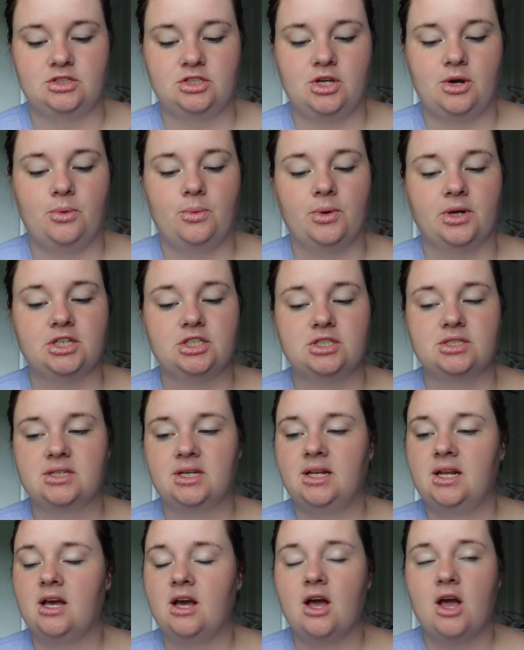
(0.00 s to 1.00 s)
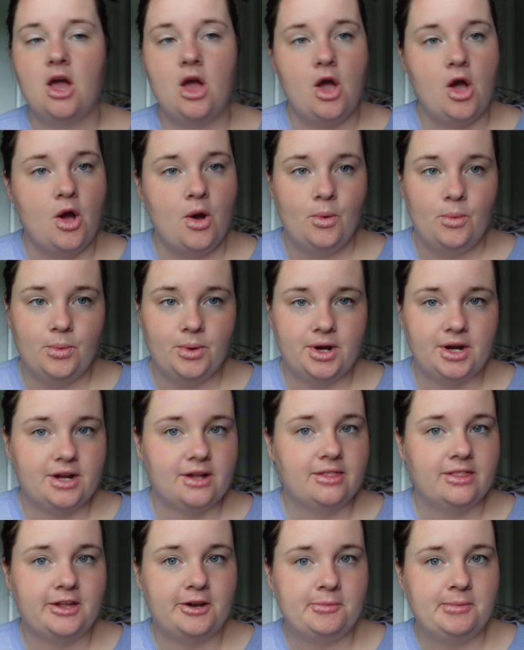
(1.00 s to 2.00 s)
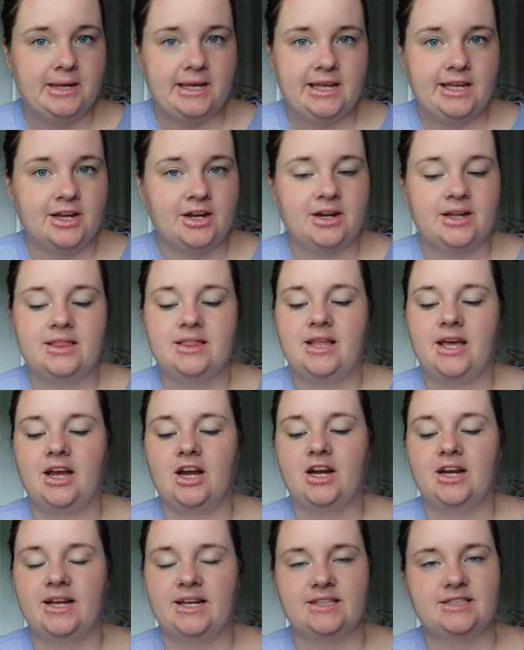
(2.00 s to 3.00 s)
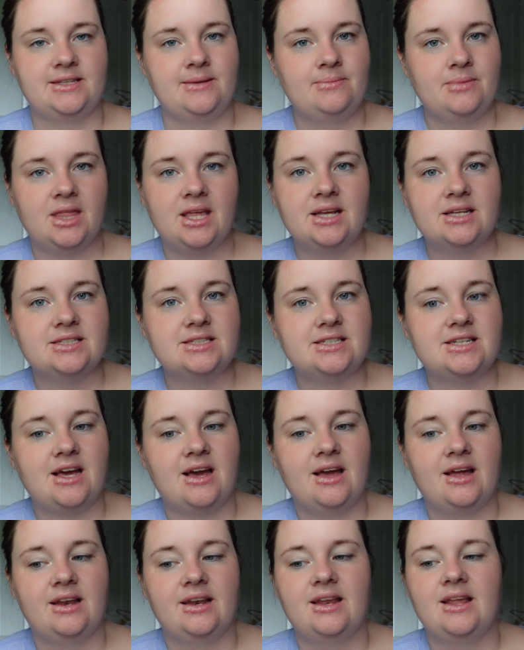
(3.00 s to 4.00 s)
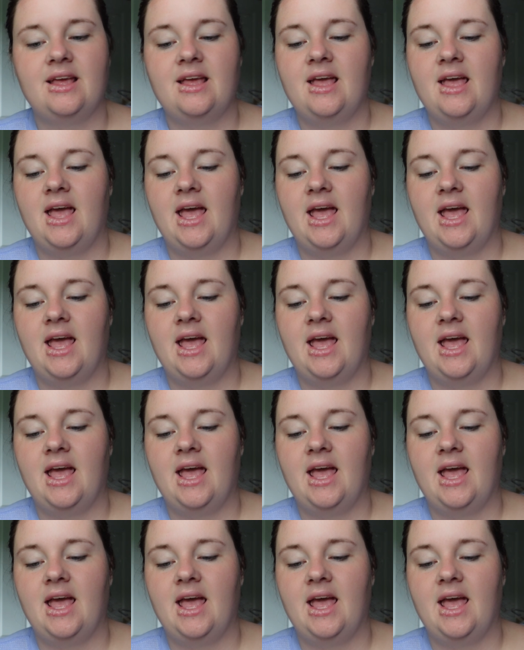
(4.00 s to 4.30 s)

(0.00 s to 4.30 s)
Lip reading: So we're just going to work a little bit here and there, get some things done.